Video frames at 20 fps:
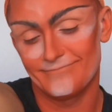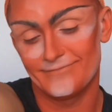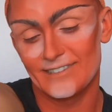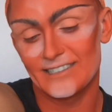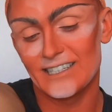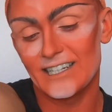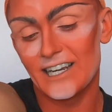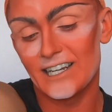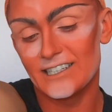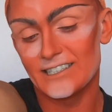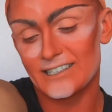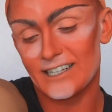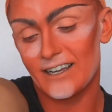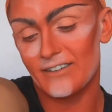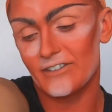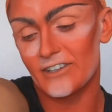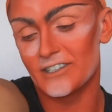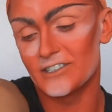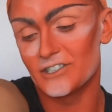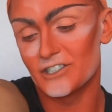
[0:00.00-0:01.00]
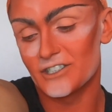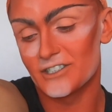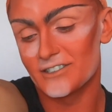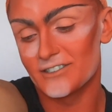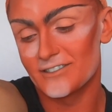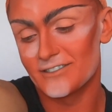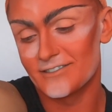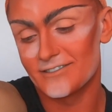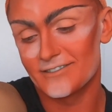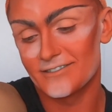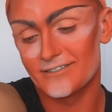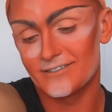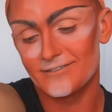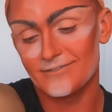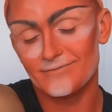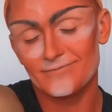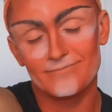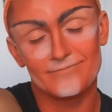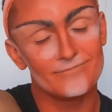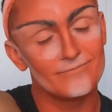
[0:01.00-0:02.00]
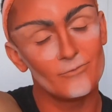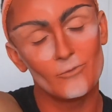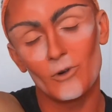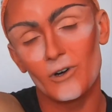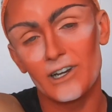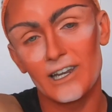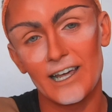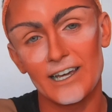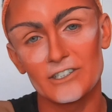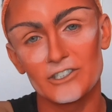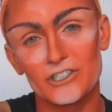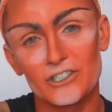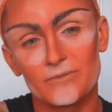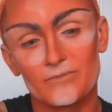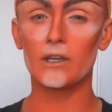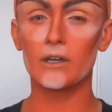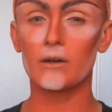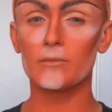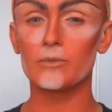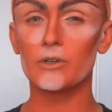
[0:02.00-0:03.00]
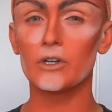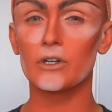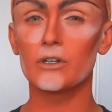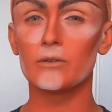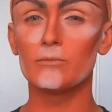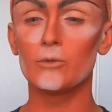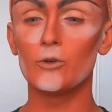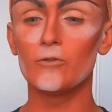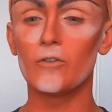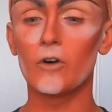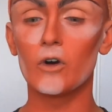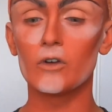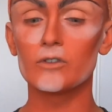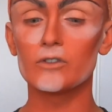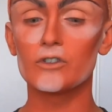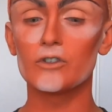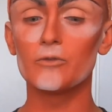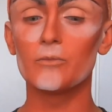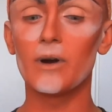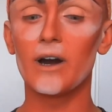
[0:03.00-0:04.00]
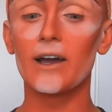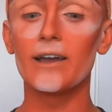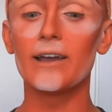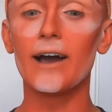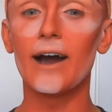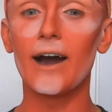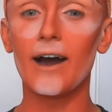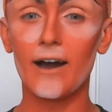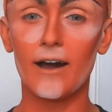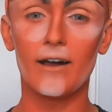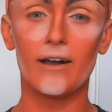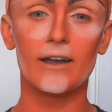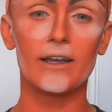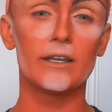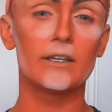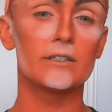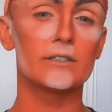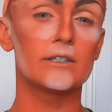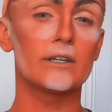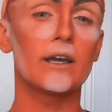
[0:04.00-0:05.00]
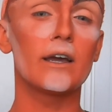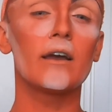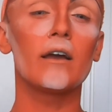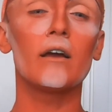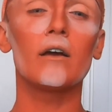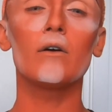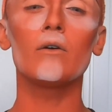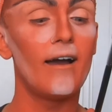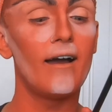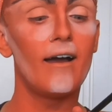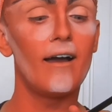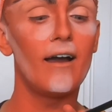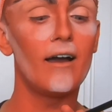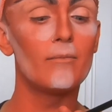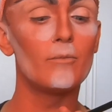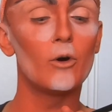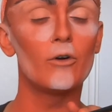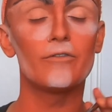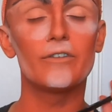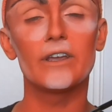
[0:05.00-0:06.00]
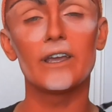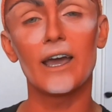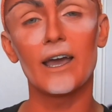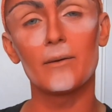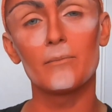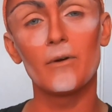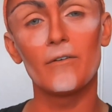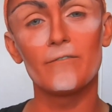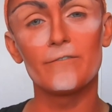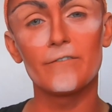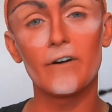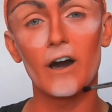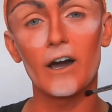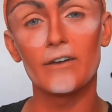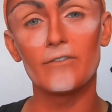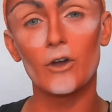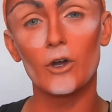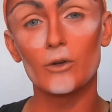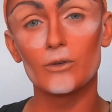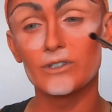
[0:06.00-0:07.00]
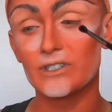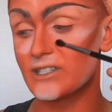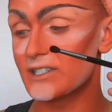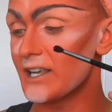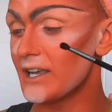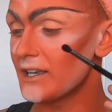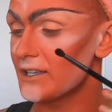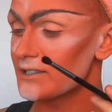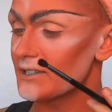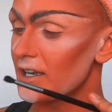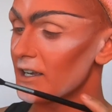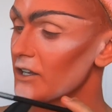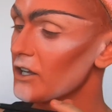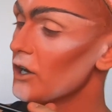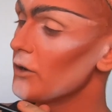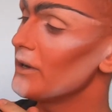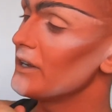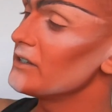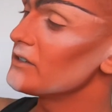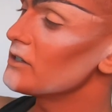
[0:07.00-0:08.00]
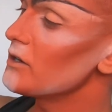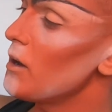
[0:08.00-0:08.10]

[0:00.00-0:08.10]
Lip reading: Lily Savage. What a ledge. I'm gonna move on to my eyes now. Amorphe M506 and go into